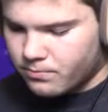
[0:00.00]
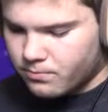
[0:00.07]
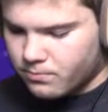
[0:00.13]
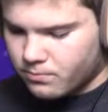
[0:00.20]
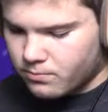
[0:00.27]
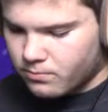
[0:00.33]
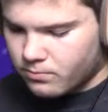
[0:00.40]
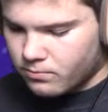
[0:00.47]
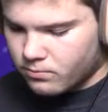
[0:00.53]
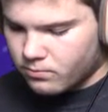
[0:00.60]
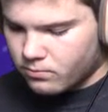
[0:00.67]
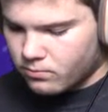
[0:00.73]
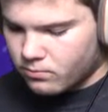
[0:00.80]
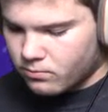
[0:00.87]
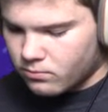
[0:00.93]

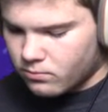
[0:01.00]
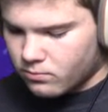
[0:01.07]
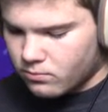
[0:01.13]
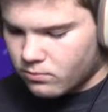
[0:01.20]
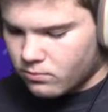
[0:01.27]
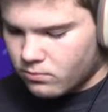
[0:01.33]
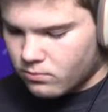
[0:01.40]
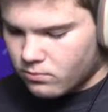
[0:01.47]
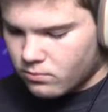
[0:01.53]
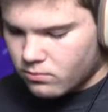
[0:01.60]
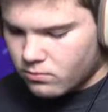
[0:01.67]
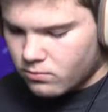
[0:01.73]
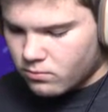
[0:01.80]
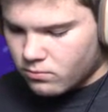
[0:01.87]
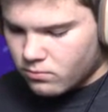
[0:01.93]

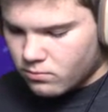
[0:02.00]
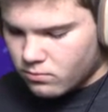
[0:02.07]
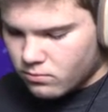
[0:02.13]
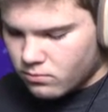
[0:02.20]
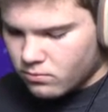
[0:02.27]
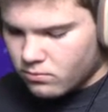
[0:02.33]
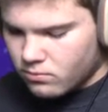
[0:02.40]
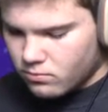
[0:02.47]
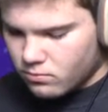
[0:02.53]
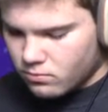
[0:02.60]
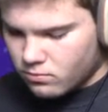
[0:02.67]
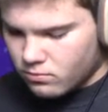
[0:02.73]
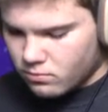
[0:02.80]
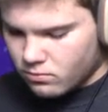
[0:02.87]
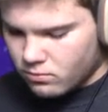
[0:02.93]

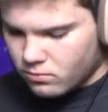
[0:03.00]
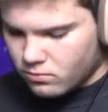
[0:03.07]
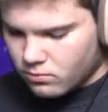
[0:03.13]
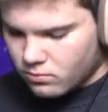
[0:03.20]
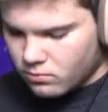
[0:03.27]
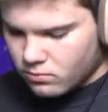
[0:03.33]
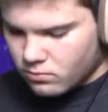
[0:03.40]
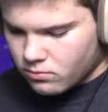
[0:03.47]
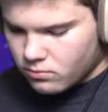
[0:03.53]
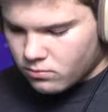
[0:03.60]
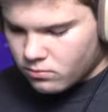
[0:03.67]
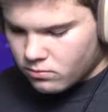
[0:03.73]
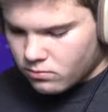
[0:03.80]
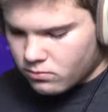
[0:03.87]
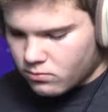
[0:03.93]

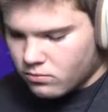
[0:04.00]
(no one is talking)